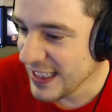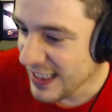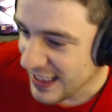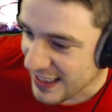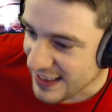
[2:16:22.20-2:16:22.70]

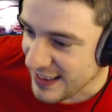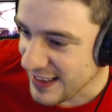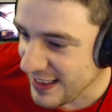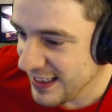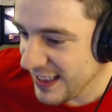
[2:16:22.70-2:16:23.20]

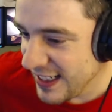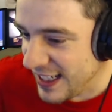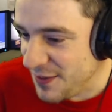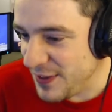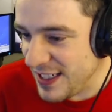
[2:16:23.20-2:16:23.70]
And
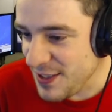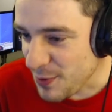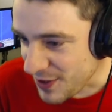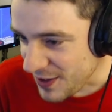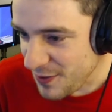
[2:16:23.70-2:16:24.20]
if he is
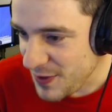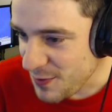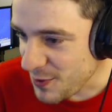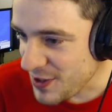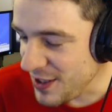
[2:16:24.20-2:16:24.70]
watching, I don't know if he's
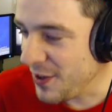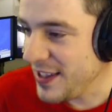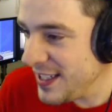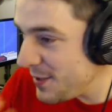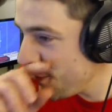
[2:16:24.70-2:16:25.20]
watching. No, I
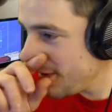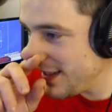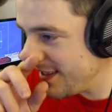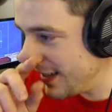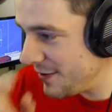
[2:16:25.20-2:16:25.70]
think he's working
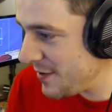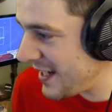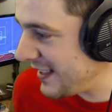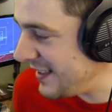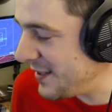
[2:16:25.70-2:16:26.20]
tonight. Chris
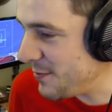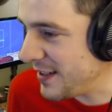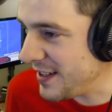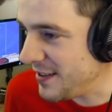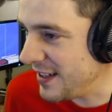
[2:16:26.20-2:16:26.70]
Hankey as well,
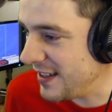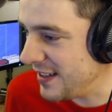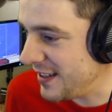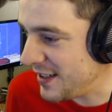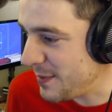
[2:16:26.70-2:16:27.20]

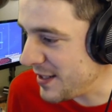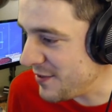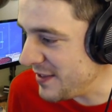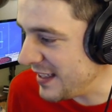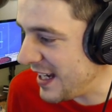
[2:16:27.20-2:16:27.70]
a commander
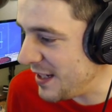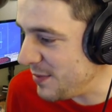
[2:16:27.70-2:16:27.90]
in the game.